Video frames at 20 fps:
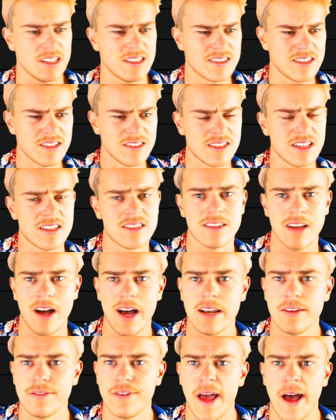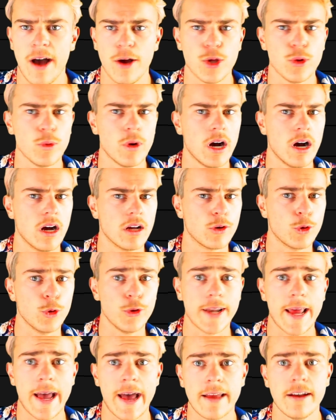It's just a sign of how you are
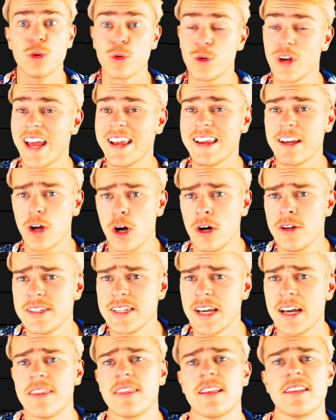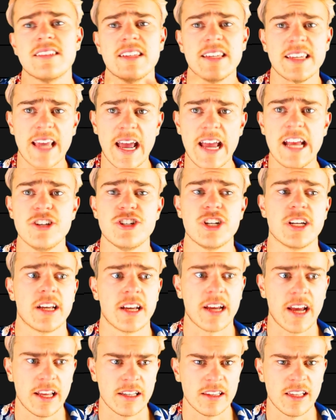good at creating content that's
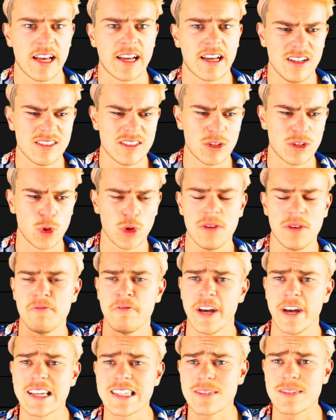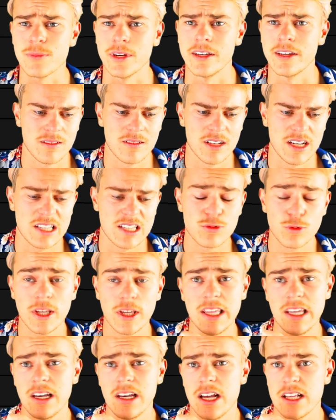engaging, and like, it's a good investment. It's
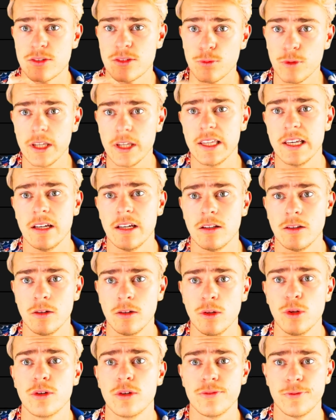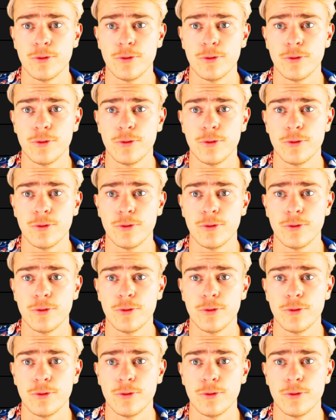really looked